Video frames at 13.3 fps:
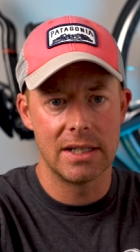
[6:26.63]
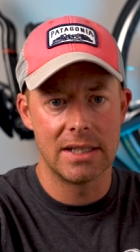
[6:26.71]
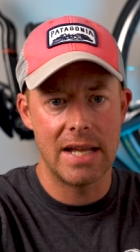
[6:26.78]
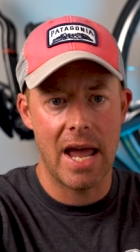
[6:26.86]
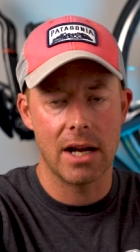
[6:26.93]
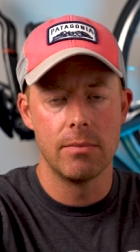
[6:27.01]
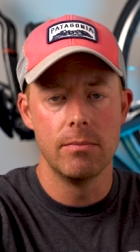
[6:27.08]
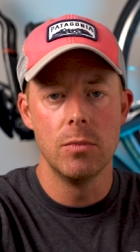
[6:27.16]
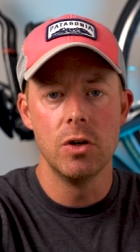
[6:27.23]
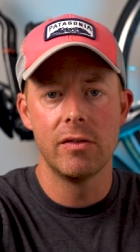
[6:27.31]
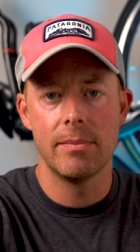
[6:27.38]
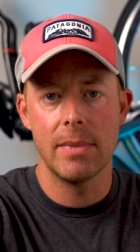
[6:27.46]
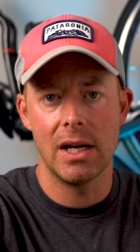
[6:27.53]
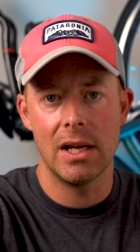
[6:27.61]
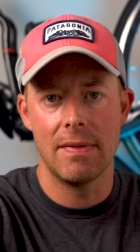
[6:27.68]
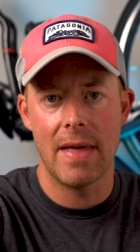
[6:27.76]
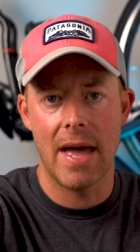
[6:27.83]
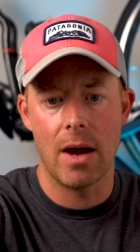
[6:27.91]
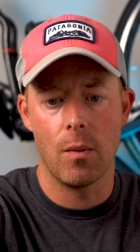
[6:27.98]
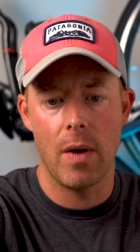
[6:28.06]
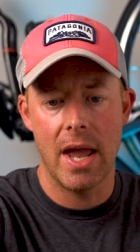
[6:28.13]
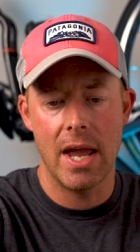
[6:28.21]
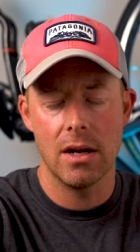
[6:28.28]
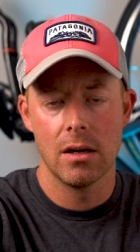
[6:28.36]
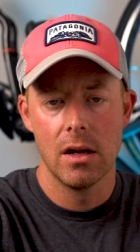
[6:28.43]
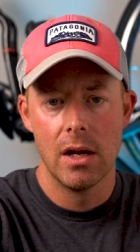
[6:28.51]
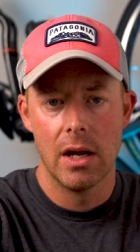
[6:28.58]
to detect movement in that
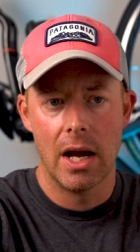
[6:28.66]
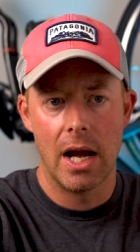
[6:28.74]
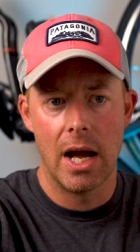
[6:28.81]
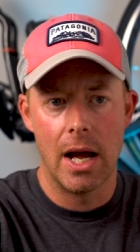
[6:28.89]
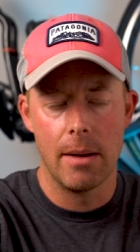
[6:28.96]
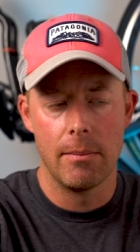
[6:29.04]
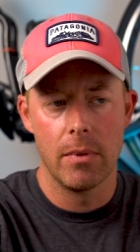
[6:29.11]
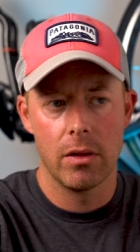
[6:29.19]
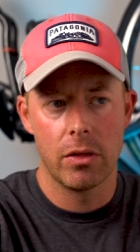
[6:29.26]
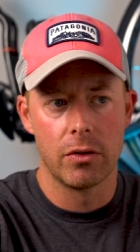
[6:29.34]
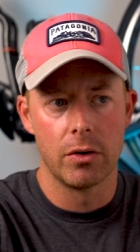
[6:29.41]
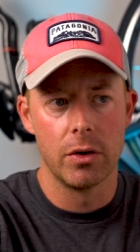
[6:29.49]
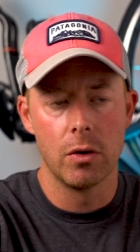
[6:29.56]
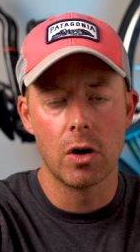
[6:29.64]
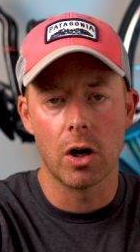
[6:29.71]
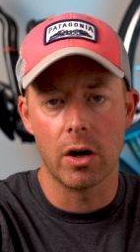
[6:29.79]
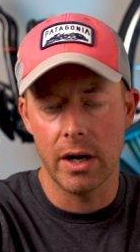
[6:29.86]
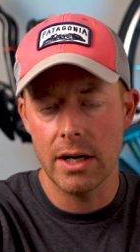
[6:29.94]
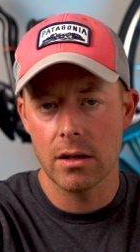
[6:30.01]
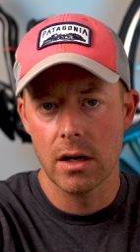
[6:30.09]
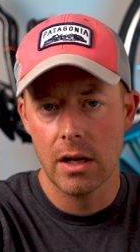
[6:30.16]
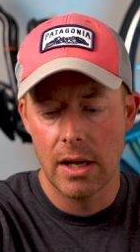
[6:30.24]
weight um, through current.